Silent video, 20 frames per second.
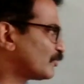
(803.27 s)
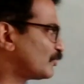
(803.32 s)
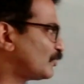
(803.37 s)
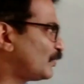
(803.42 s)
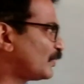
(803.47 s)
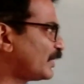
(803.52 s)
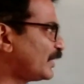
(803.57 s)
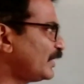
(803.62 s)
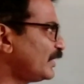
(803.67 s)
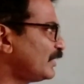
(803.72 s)

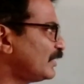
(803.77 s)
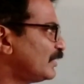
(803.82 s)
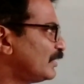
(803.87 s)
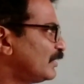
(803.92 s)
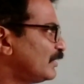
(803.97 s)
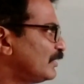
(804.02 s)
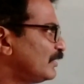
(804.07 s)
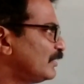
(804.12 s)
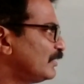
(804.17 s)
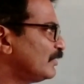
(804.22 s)
Okay.
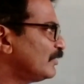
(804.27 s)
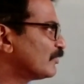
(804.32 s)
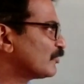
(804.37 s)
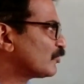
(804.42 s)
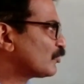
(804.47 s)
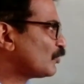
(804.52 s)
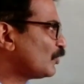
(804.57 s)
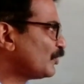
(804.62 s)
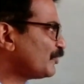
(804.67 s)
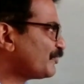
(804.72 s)

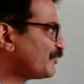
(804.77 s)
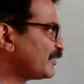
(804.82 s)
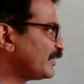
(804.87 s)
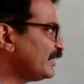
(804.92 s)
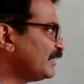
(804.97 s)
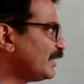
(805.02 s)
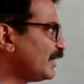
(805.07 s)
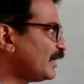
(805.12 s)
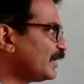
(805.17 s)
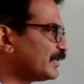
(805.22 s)
So C
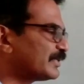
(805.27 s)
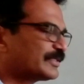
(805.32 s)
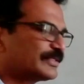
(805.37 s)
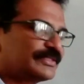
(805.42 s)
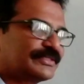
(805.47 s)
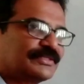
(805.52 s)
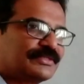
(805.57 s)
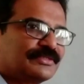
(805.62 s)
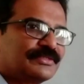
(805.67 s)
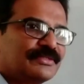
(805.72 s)
dash,
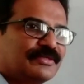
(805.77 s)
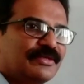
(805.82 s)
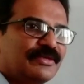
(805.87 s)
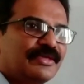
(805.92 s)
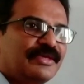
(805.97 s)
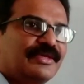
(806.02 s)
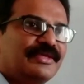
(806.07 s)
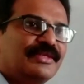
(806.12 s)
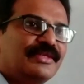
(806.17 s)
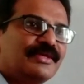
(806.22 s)

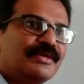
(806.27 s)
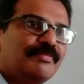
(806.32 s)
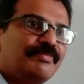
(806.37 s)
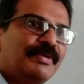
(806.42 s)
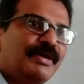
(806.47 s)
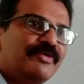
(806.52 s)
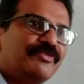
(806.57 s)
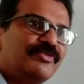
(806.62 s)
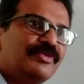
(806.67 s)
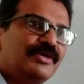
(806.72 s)
heat
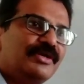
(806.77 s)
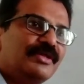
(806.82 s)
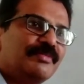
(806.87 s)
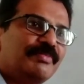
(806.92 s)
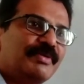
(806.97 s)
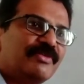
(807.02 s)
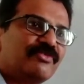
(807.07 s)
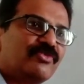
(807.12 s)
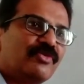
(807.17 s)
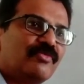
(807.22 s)
capacity
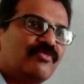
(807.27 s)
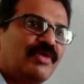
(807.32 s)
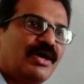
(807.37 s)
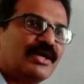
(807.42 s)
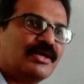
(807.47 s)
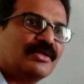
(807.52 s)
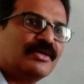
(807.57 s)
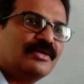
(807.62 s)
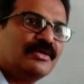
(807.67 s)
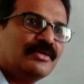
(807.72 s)
depends on
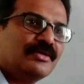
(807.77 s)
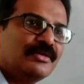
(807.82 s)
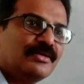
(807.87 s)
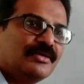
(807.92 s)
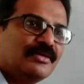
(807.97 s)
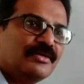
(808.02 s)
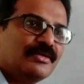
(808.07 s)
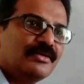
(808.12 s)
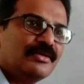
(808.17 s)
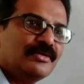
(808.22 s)
what?
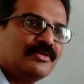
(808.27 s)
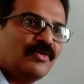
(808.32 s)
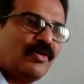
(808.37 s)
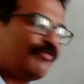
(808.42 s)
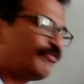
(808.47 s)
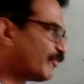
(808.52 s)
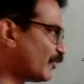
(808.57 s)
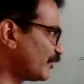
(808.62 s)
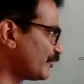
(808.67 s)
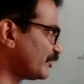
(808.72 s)

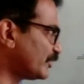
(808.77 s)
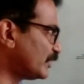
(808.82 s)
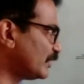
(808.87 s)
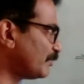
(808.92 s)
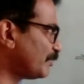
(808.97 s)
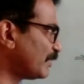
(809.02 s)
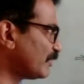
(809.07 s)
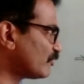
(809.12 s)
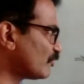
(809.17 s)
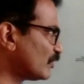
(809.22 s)
Of course it
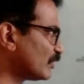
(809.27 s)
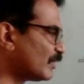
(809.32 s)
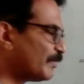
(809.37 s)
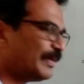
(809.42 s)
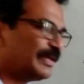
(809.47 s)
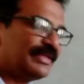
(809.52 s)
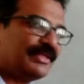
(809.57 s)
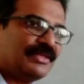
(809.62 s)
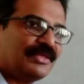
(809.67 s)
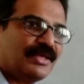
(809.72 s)
depends on the
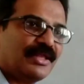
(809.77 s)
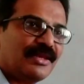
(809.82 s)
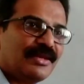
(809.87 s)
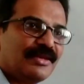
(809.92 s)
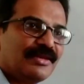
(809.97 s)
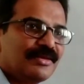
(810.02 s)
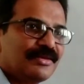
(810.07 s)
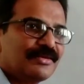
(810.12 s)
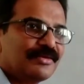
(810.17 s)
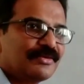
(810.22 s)
material,
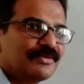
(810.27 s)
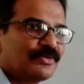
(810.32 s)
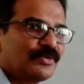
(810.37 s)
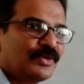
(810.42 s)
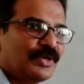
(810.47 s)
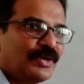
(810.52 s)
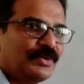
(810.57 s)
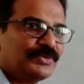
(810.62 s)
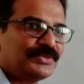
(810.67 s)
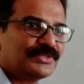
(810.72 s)
no
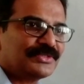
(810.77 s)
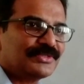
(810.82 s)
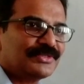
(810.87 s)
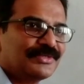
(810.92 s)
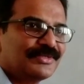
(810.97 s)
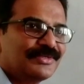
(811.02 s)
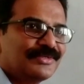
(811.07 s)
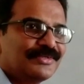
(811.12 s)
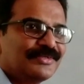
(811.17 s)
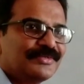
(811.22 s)
doubt.
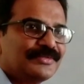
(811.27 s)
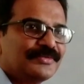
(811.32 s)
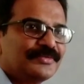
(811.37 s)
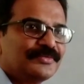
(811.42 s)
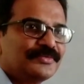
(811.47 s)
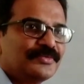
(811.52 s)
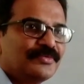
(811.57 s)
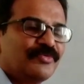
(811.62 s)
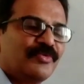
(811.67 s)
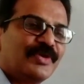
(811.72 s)

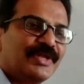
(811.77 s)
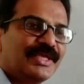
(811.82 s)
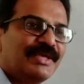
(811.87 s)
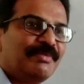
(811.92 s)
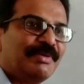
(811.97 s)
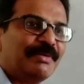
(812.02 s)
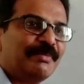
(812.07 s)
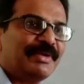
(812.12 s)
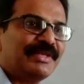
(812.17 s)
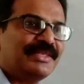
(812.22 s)
For a
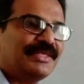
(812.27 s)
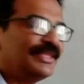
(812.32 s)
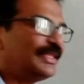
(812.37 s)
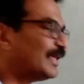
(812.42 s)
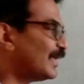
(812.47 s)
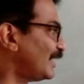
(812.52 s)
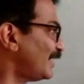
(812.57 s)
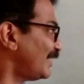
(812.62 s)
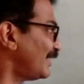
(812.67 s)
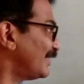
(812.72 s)
given
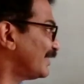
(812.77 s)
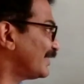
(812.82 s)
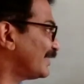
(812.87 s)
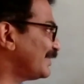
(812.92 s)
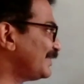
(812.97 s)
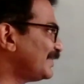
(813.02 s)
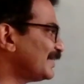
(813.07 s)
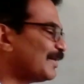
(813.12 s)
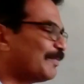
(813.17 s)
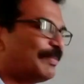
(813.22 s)
material,
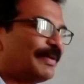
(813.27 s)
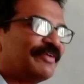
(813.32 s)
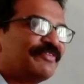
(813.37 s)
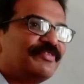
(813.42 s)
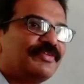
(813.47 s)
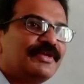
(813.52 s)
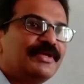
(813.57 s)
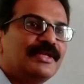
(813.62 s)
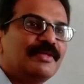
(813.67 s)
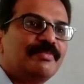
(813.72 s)
heat
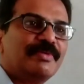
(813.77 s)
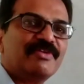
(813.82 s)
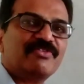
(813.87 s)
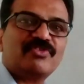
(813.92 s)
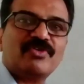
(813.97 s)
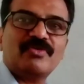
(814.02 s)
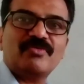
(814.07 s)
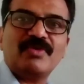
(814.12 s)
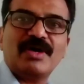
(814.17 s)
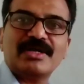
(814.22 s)
capacity depends
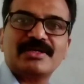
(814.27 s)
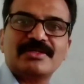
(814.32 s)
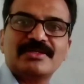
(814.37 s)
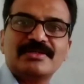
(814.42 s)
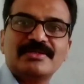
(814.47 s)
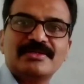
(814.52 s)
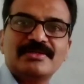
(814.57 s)
on what?